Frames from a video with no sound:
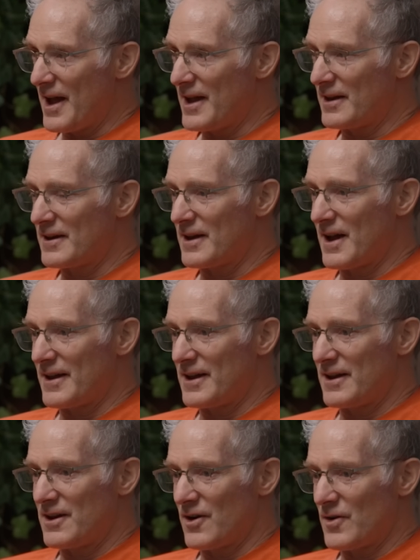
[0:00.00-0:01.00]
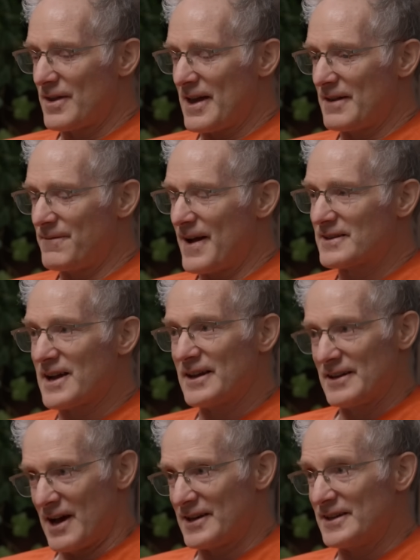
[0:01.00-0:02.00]
And, in fact,
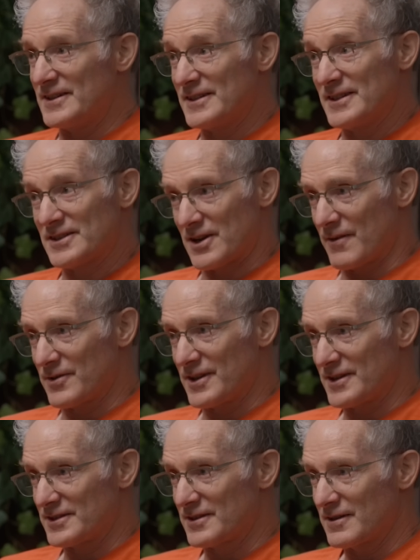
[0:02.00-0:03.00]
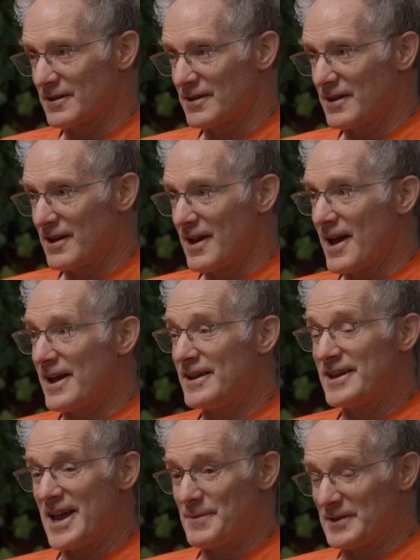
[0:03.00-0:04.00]
Adnani did discover this. And he
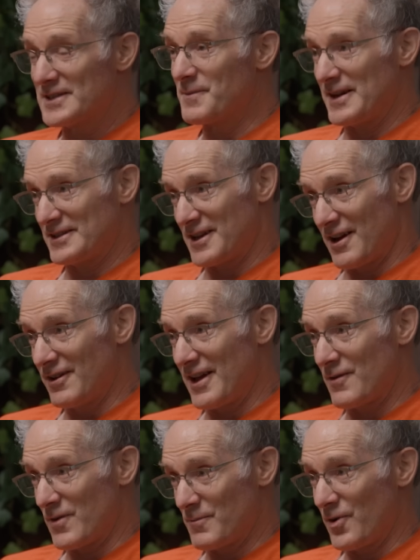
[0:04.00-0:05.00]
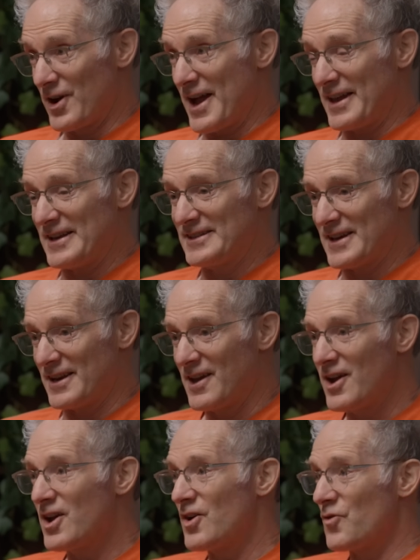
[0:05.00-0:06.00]
came into my cell at one point and he said,
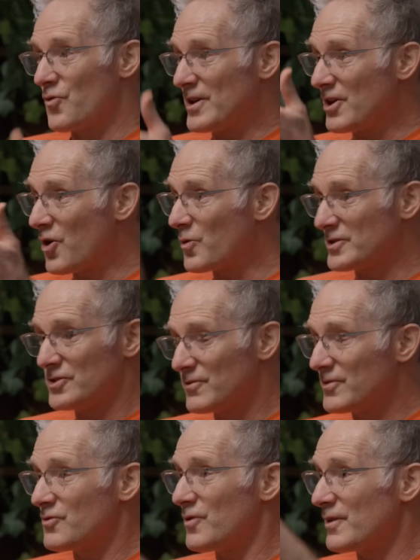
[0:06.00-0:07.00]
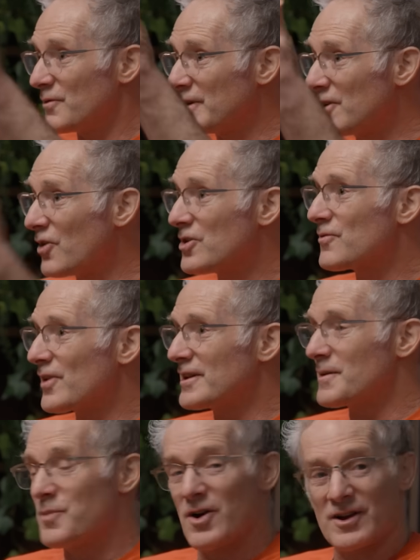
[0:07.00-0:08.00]
we know you've written
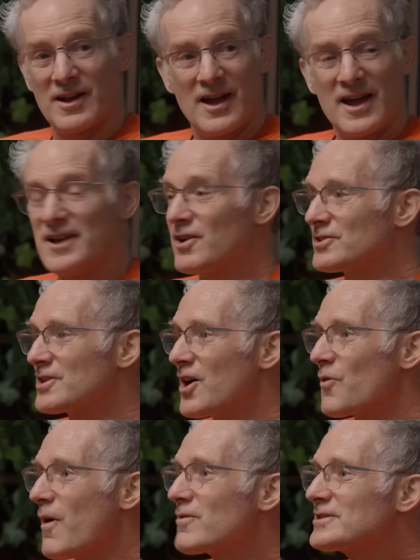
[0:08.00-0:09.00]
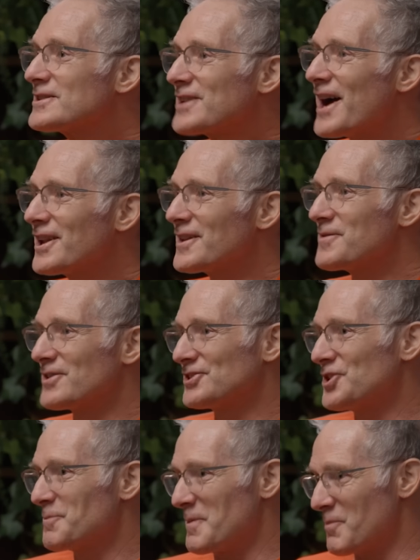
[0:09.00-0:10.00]
a book. He goes, what was the title of your
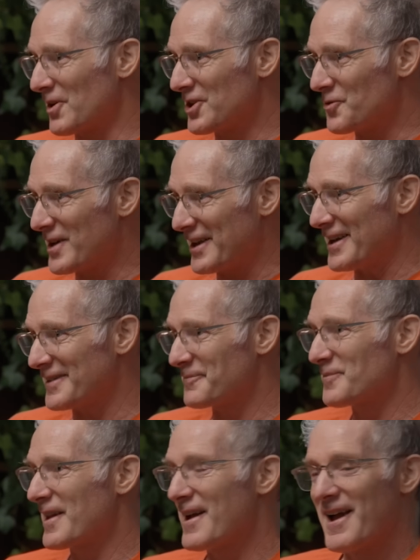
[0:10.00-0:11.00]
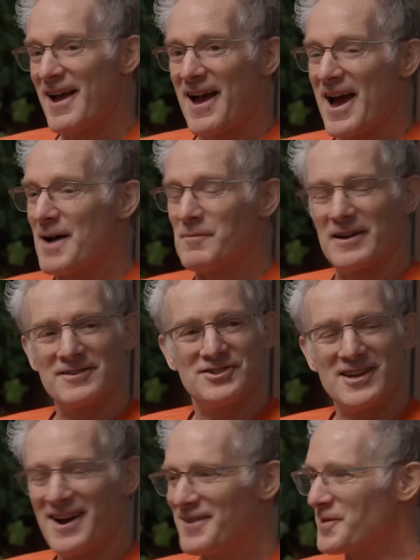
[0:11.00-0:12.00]
stupid book, you idiot? I'm like,
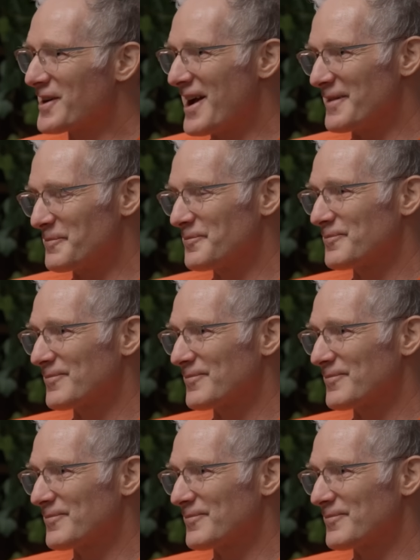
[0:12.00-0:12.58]
gee, I forget.